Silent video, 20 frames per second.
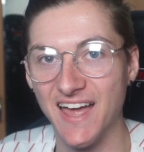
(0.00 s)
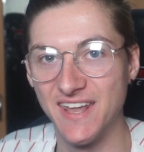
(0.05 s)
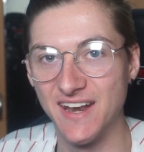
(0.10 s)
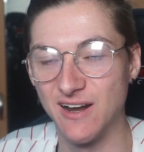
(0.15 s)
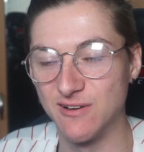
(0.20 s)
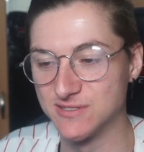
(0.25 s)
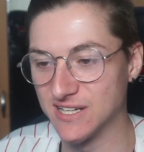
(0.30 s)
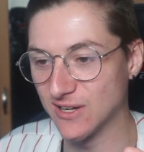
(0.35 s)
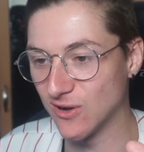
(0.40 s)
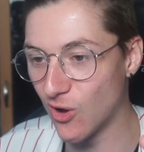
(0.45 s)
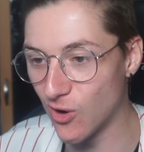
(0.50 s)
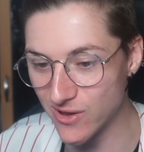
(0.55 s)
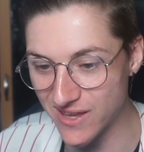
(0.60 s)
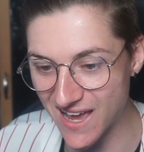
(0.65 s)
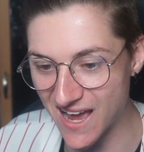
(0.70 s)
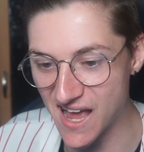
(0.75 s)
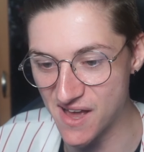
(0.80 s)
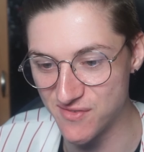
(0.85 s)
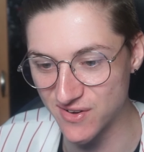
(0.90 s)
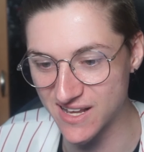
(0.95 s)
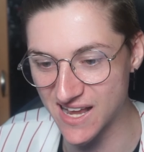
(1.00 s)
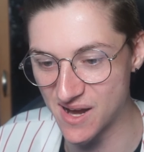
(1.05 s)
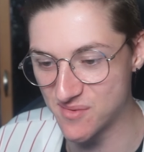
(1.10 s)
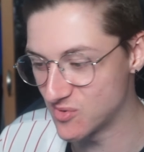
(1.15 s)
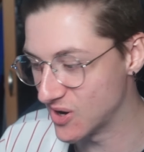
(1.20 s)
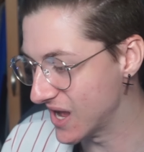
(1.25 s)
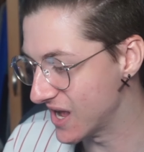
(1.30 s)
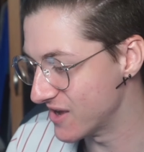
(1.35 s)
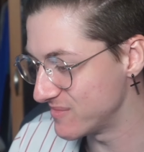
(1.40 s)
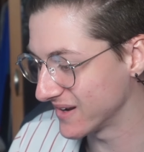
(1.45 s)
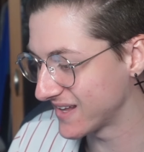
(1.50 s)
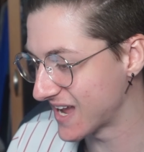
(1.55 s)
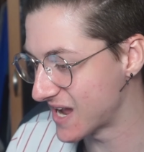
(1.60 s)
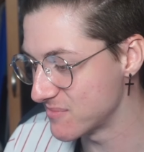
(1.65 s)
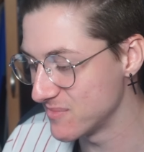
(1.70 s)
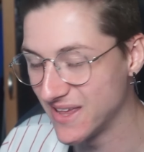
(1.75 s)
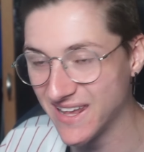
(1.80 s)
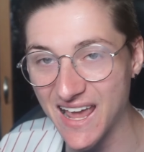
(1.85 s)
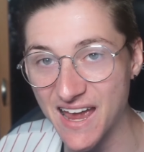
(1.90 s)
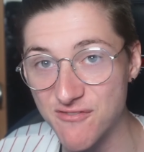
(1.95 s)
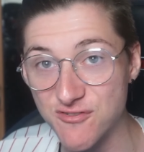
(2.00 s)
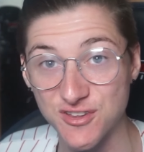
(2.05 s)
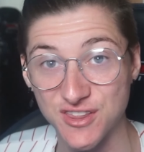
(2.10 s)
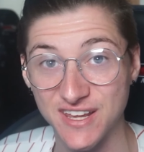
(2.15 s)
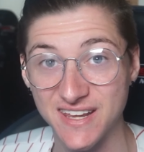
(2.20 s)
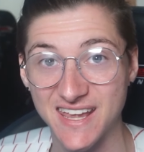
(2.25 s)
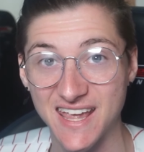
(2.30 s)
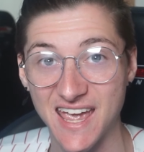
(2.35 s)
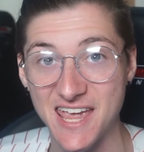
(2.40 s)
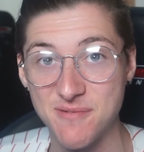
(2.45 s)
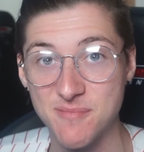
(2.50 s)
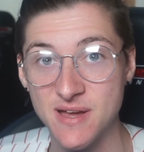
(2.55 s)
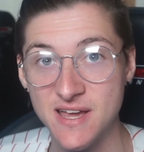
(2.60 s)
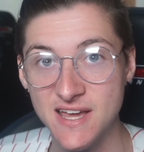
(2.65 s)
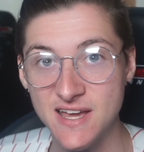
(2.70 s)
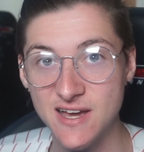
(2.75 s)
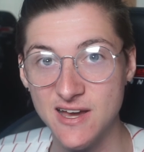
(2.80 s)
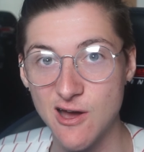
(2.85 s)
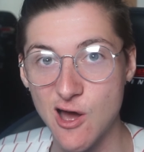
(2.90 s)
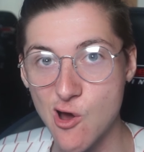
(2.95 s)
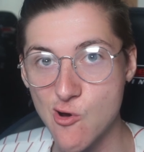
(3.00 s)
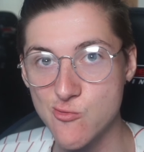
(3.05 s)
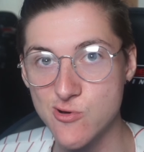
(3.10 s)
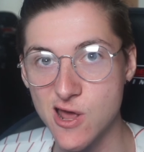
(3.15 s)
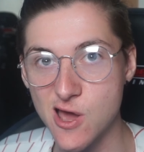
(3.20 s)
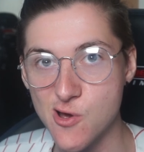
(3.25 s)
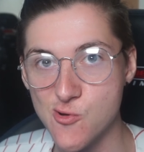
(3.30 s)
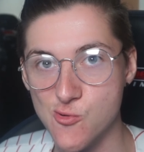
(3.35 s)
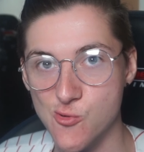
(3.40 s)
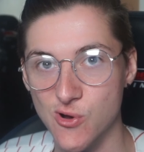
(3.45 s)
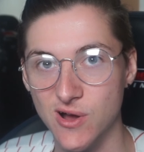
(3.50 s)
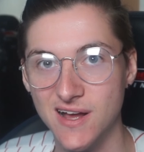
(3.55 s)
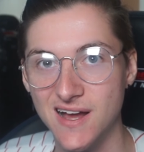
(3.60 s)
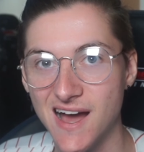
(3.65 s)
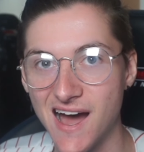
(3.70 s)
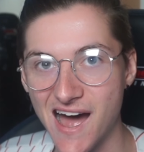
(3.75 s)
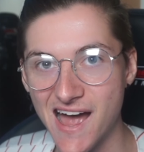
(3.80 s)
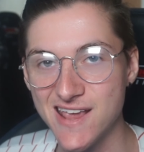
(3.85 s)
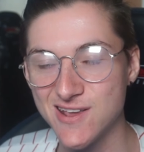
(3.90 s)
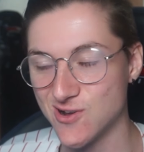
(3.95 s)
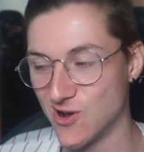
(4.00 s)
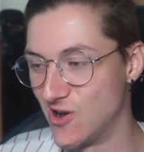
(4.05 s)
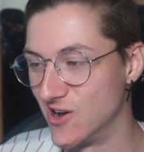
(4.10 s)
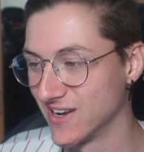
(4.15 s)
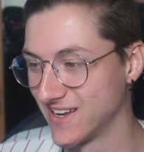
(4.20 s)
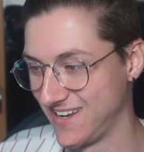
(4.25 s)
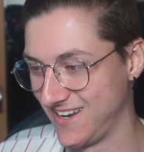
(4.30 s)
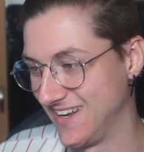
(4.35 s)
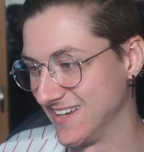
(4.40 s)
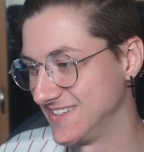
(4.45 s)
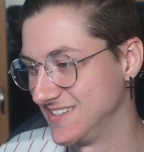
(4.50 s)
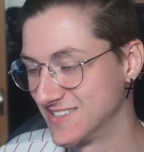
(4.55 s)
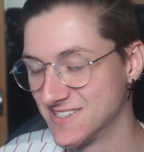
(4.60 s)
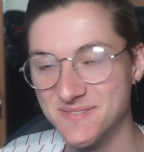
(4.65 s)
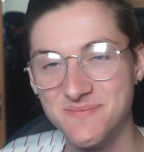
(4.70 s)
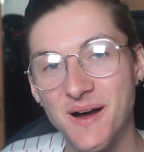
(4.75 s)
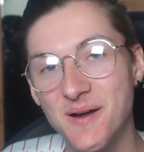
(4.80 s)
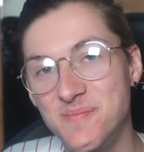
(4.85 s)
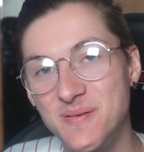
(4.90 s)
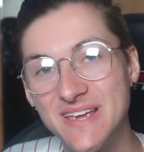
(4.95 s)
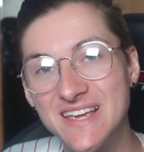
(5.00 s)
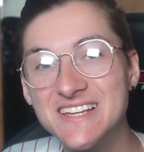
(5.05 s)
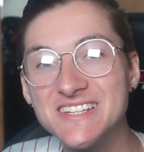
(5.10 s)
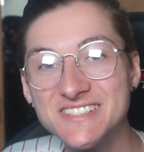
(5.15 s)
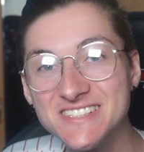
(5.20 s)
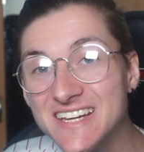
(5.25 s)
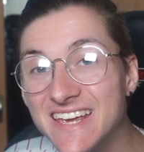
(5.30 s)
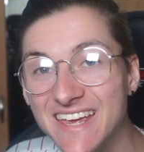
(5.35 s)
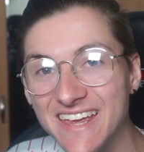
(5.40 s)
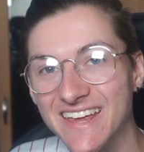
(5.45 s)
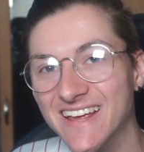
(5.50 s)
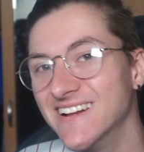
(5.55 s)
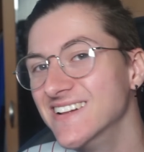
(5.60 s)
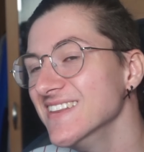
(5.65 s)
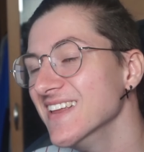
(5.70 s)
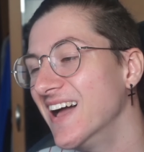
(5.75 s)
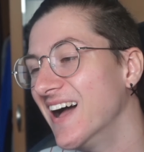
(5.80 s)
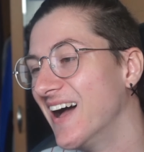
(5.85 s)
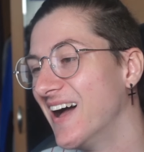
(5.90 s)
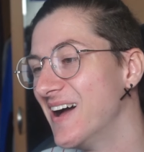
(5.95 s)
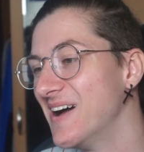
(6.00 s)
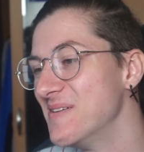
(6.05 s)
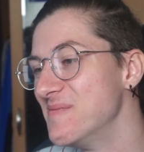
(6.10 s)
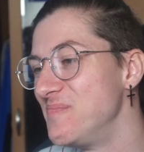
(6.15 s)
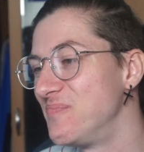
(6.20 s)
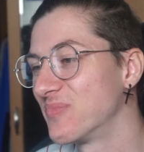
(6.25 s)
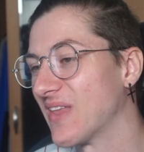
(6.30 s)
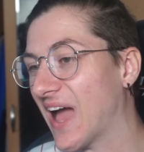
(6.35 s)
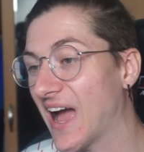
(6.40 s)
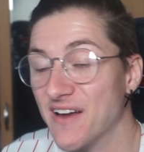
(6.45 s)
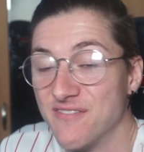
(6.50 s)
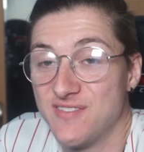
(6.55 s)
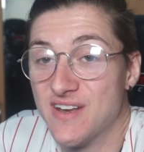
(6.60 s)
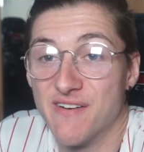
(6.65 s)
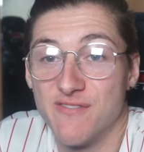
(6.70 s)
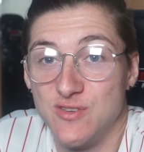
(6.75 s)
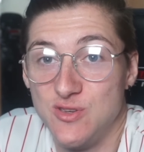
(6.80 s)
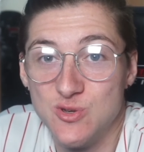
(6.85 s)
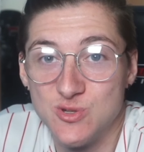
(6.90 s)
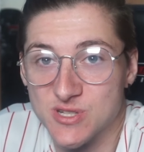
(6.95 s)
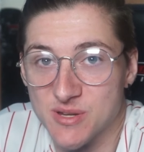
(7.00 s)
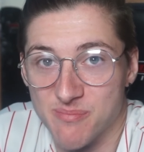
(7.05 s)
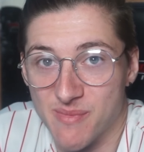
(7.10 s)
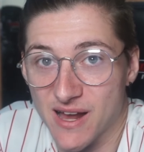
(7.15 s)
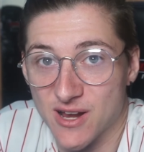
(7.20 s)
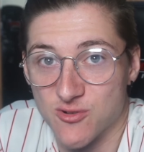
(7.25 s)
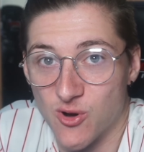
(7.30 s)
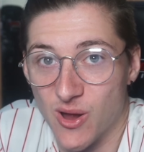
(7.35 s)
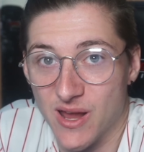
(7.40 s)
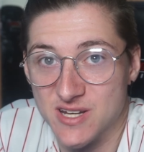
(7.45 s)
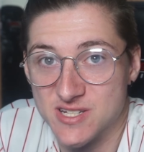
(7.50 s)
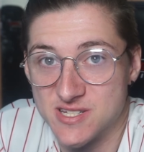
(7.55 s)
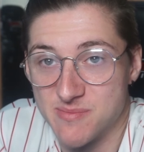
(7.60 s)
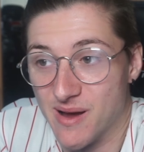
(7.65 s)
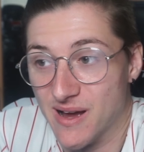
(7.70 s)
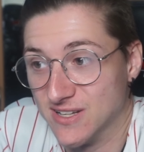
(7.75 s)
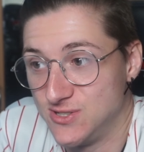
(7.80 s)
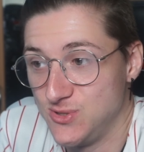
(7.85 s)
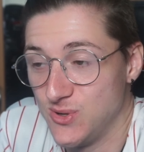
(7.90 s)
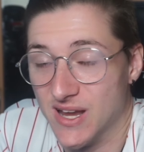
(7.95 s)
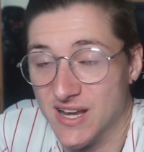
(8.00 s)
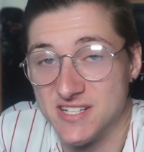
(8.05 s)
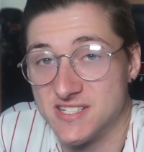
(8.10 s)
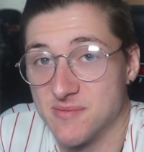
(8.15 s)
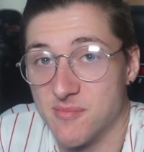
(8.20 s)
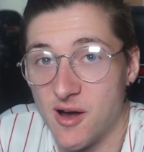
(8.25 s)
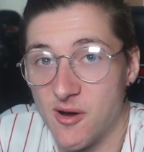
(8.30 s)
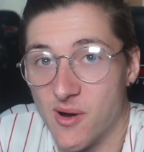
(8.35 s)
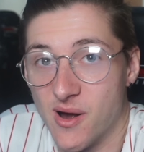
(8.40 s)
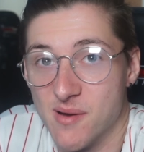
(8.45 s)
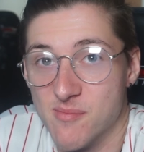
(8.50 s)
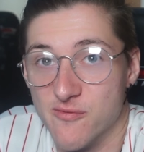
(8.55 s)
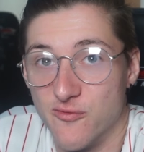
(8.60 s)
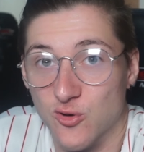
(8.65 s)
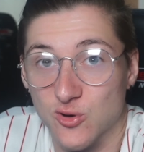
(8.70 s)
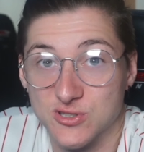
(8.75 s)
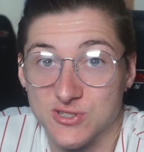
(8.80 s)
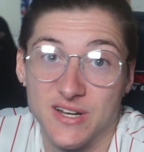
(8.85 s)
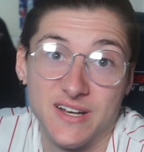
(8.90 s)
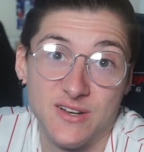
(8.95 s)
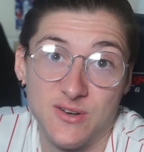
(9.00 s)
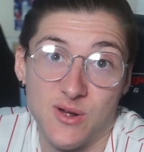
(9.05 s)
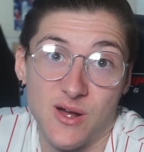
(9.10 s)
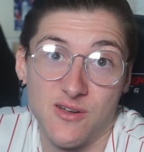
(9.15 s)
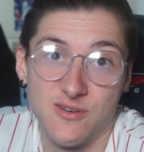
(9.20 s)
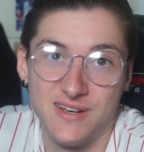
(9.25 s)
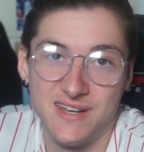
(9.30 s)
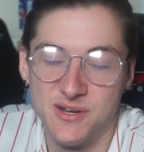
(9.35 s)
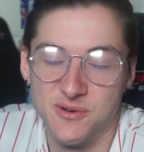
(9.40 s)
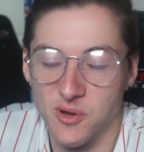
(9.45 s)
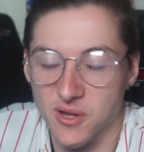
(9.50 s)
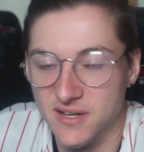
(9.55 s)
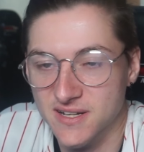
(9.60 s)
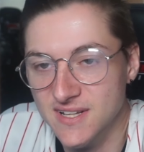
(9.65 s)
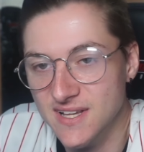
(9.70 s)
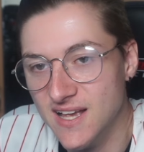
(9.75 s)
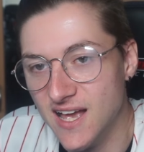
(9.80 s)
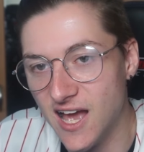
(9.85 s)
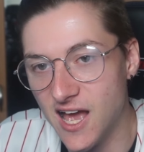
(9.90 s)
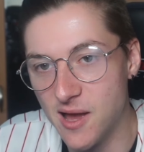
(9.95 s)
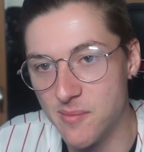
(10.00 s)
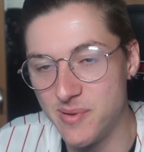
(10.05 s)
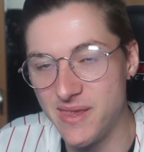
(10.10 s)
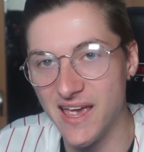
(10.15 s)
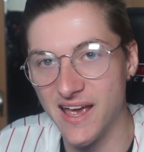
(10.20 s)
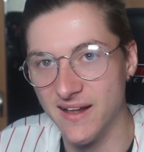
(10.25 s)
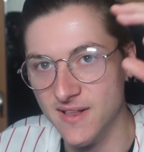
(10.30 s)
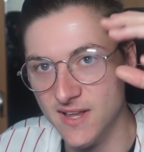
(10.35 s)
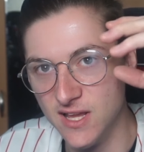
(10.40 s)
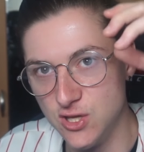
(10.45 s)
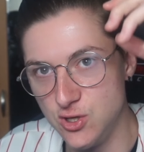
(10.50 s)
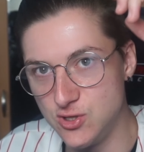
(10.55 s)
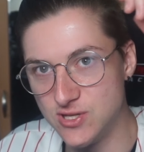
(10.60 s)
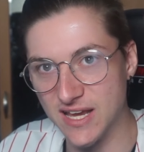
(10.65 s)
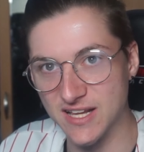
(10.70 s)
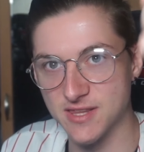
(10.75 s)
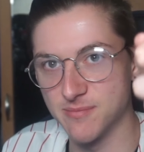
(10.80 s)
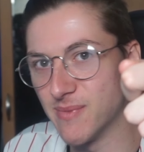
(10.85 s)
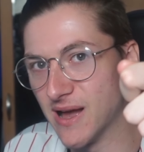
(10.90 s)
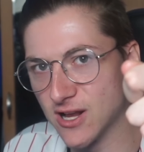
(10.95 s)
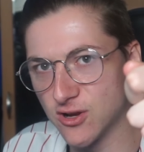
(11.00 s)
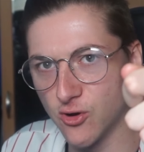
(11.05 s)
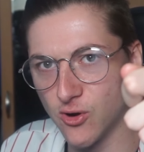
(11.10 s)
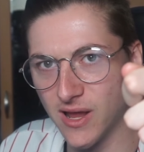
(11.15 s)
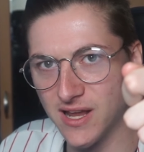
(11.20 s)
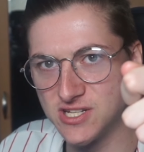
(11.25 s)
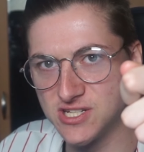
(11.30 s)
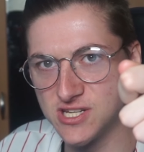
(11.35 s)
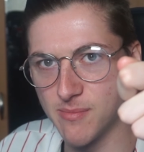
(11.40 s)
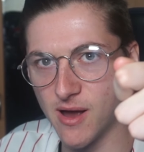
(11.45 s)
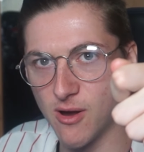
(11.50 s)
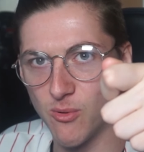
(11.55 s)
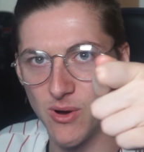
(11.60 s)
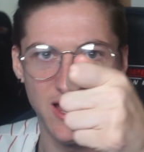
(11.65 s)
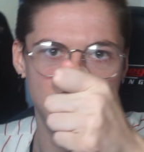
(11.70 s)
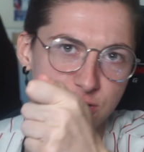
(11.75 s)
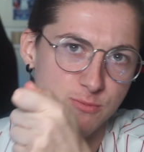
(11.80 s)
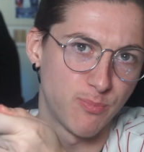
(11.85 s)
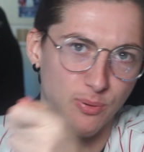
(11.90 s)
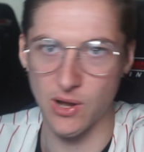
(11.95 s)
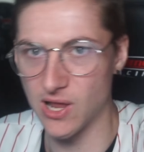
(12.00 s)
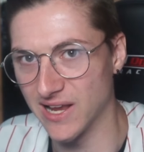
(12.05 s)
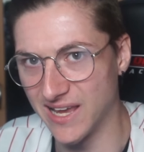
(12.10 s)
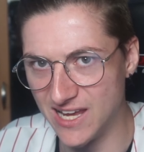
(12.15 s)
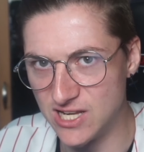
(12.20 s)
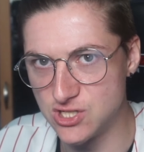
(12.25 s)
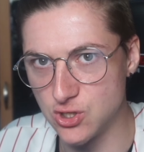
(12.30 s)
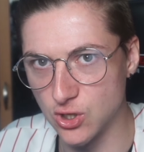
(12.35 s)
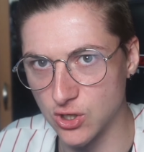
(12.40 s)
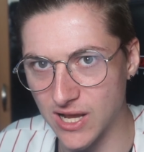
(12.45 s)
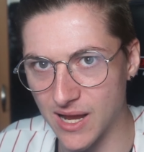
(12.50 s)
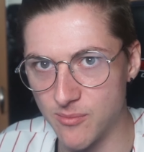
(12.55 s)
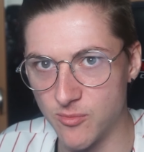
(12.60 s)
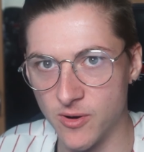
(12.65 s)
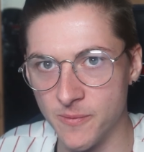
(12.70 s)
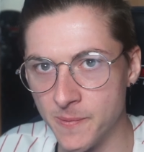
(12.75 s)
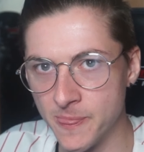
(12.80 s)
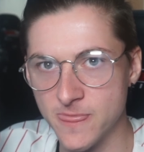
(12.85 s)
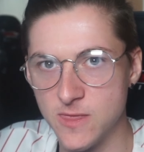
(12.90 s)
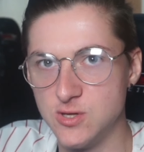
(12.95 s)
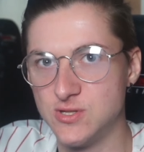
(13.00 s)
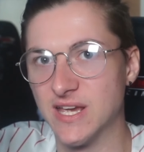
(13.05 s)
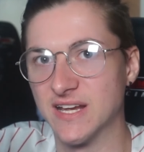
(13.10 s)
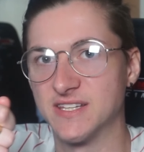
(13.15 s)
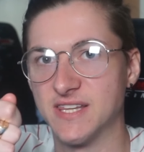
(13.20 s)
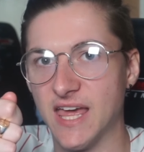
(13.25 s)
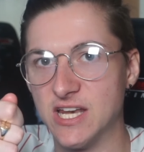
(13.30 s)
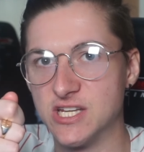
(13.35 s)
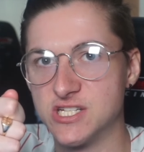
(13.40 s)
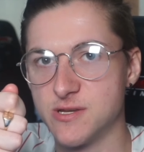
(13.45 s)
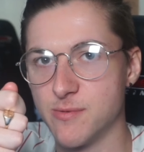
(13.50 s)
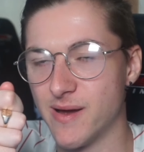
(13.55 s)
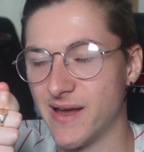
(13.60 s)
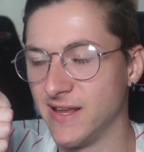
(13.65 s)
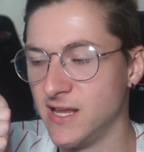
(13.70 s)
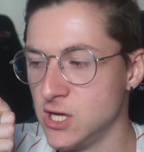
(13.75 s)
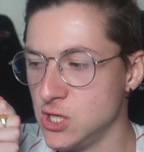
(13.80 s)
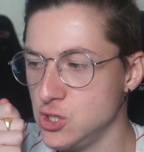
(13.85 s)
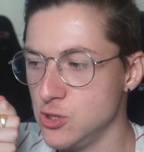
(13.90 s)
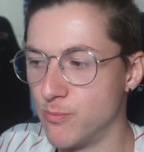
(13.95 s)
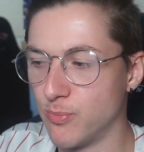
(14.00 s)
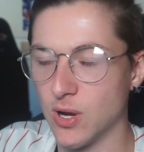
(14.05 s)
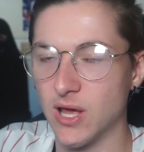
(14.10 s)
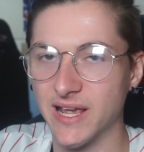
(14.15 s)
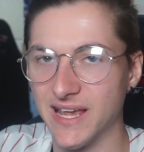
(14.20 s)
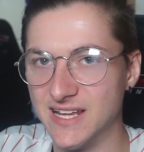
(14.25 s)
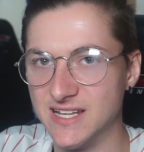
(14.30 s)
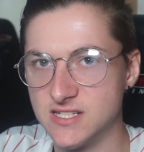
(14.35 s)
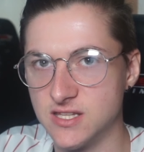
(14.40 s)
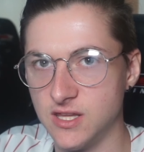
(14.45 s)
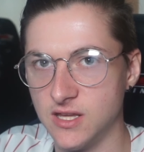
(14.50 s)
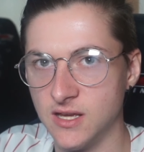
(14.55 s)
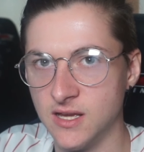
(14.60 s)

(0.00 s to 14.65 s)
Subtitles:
and then I was like, oh yeah, I have a camera, I have my Camlink, everything came. Oh no, I can't connect it to my PC. I've never used a micro HDMI to HDMI before, so I didn't know I would need one. But yeah, you take the micro HDMI, you plug it into your camera, you take the HDMI, you plug it into